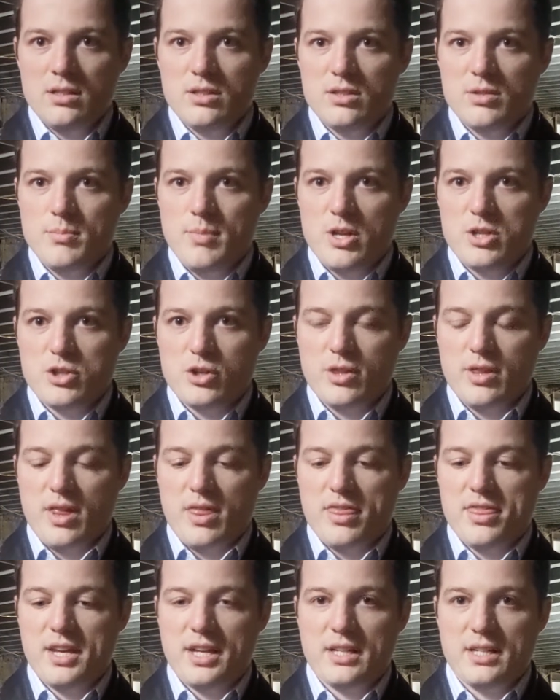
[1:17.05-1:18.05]
to measure the
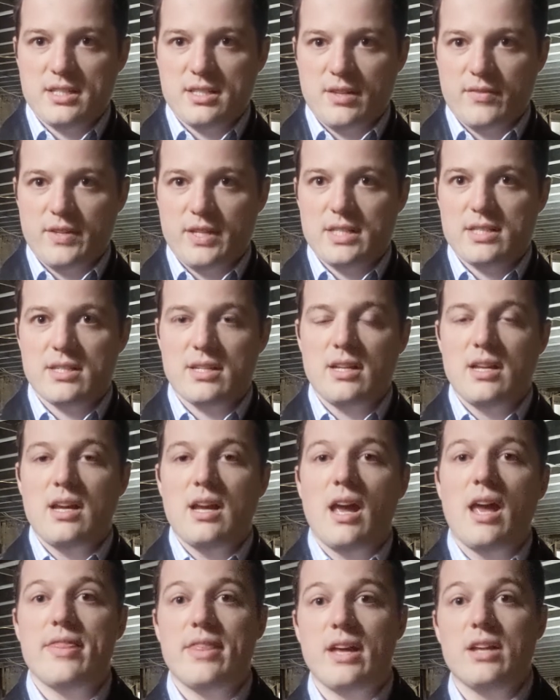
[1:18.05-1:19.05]
thickness of this,
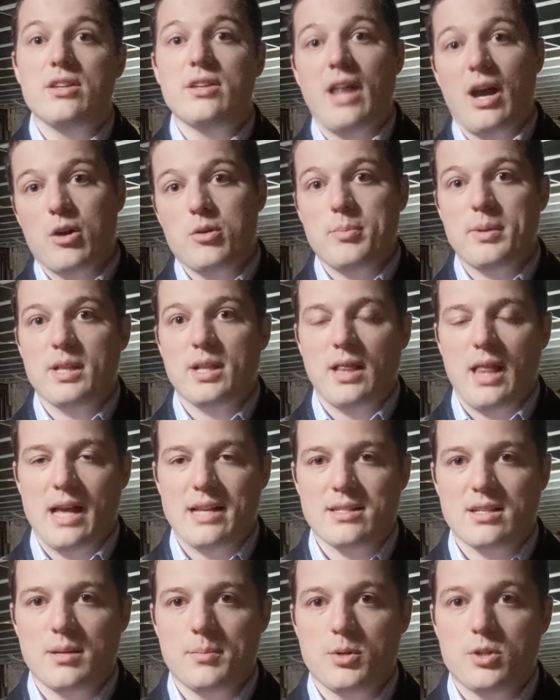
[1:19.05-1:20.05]
and then that would be the
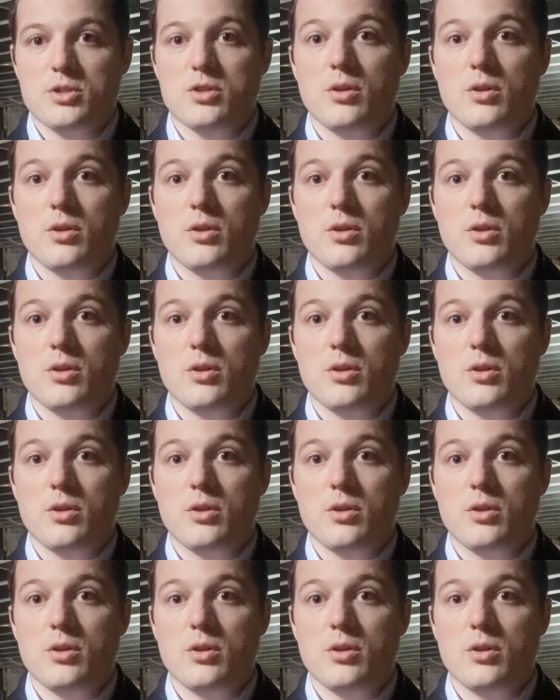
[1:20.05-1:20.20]
last number.